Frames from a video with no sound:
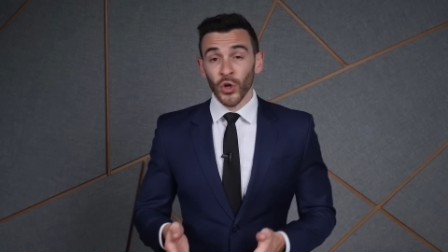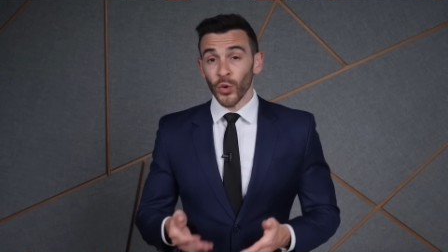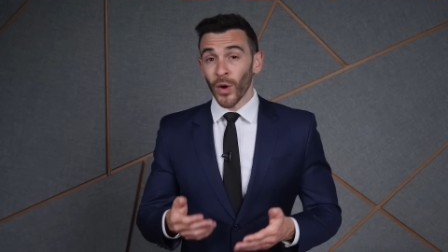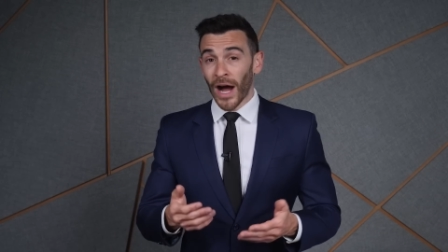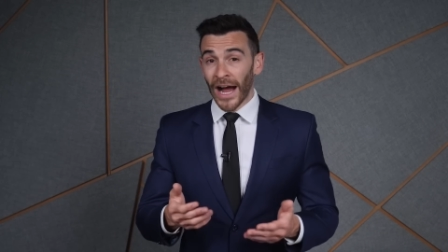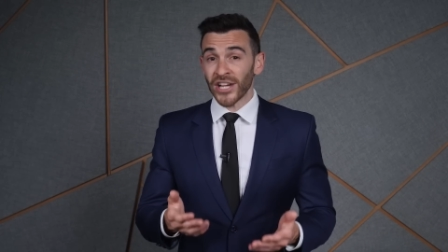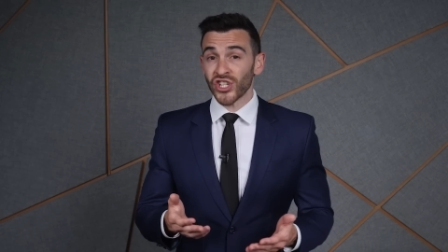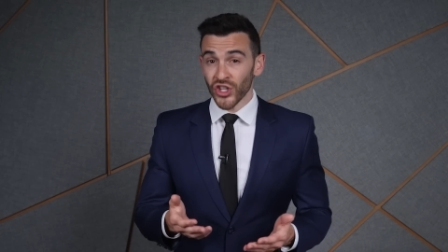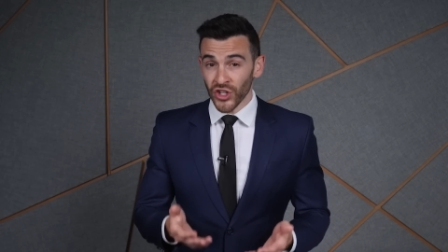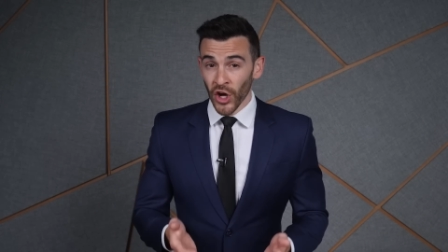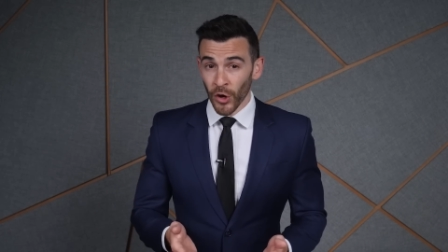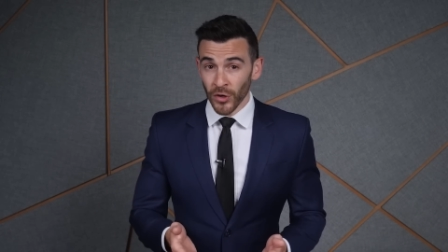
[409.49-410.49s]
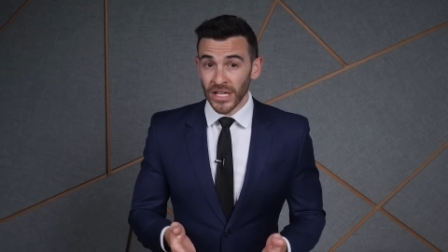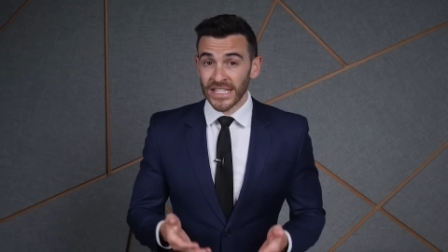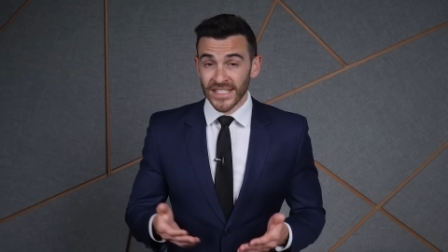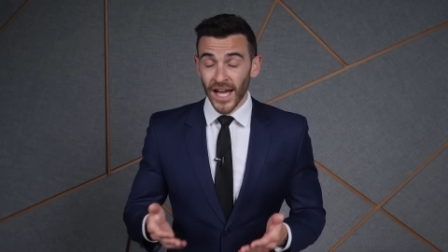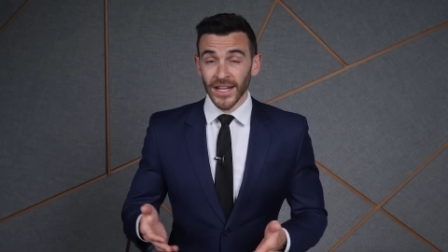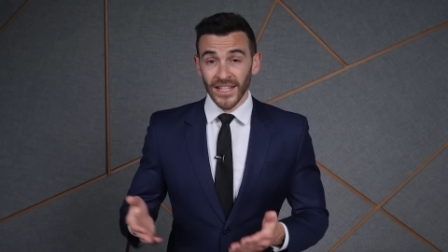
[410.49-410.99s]
who I should note
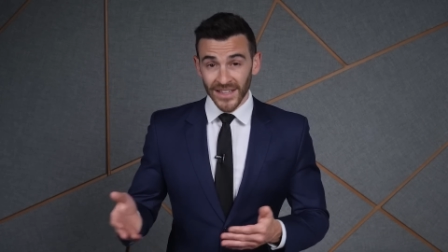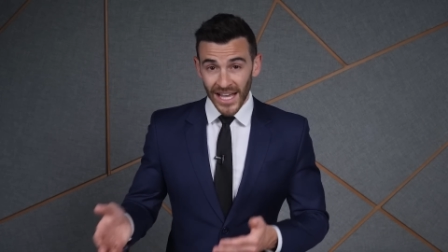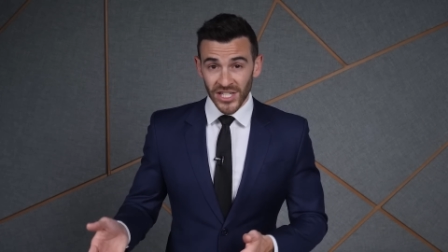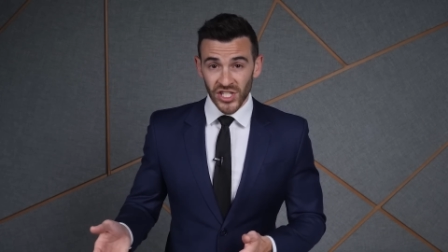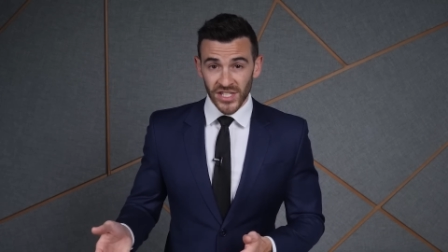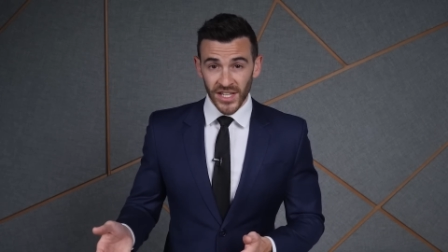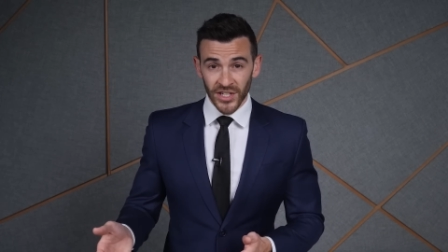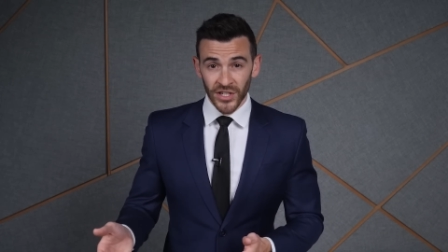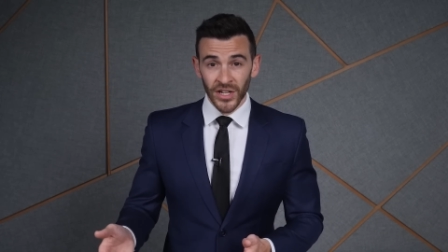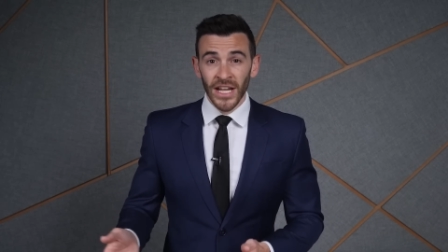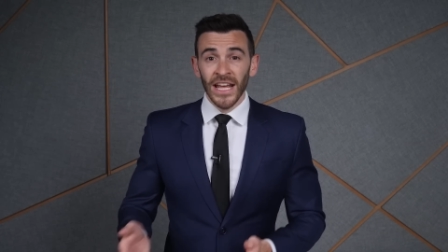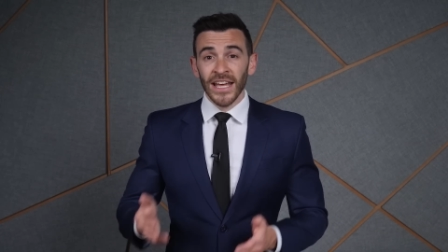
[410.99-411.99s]
is not a legislator,